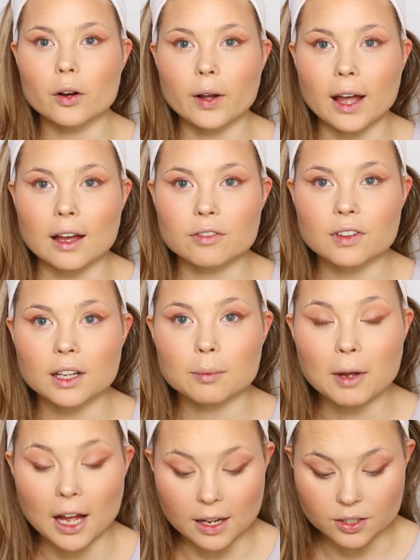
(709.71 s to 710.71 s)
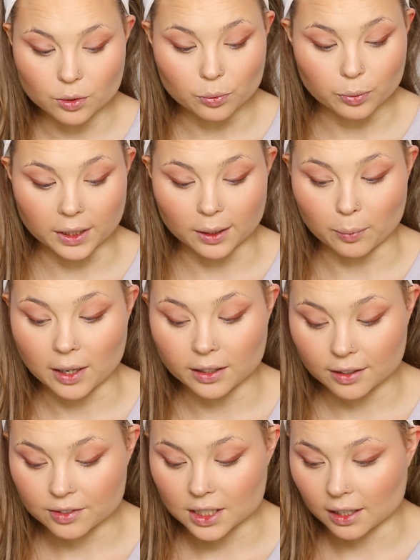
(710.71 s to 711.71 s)
Okay, I feel like my eyes are really well
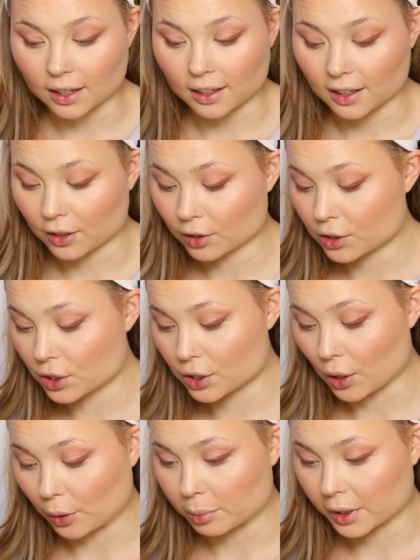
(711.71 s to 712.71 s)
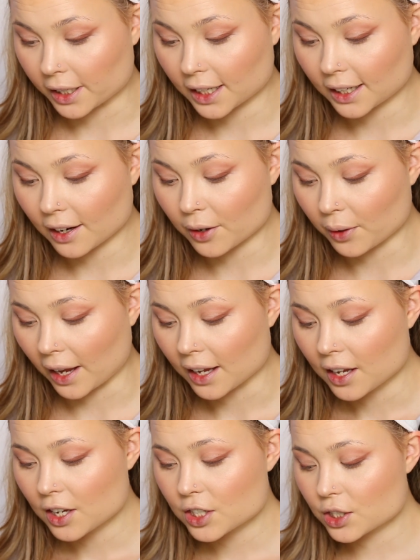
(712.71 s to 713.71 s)
lifted. I think they look so pretty. Okay,
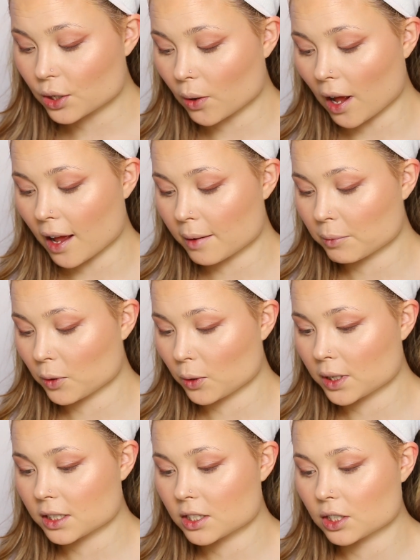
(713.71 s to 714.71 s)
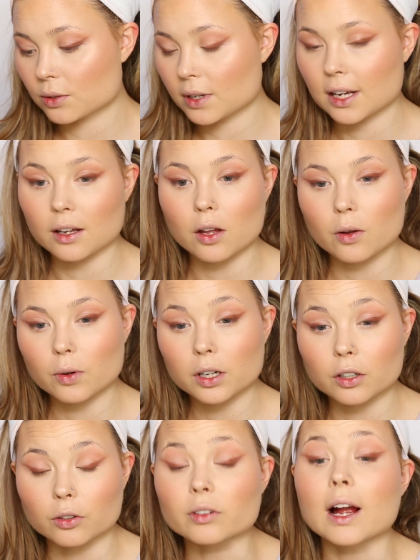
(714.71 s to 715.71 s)
so I'm going to
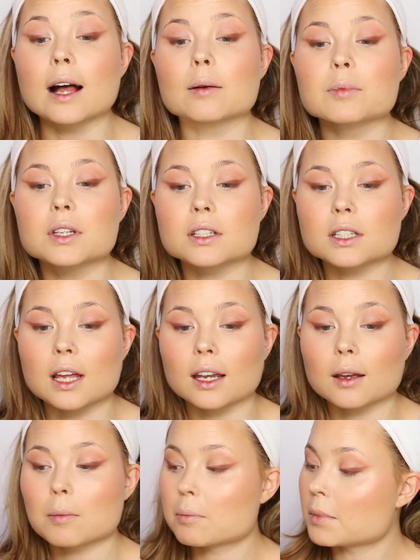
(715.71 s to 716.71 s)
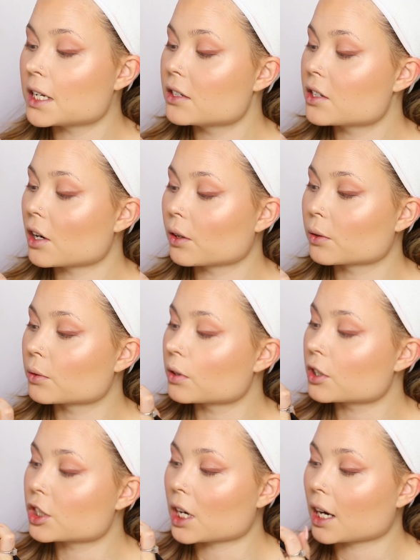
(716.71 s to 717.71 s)
now grab this like
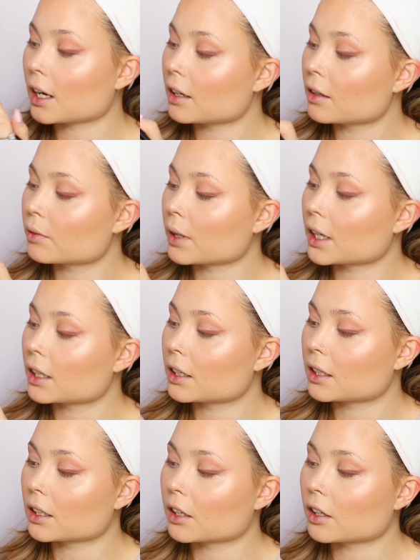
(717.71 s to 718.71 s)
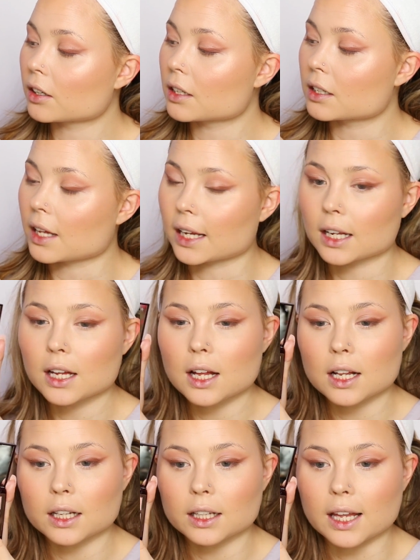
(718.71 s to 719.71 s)
mid-tone shade right here, the like
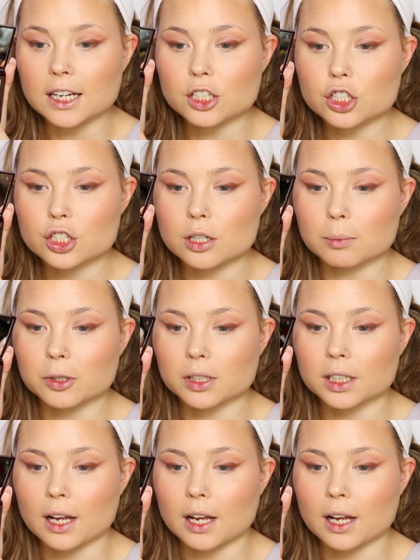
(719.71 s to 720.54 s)
light shimmery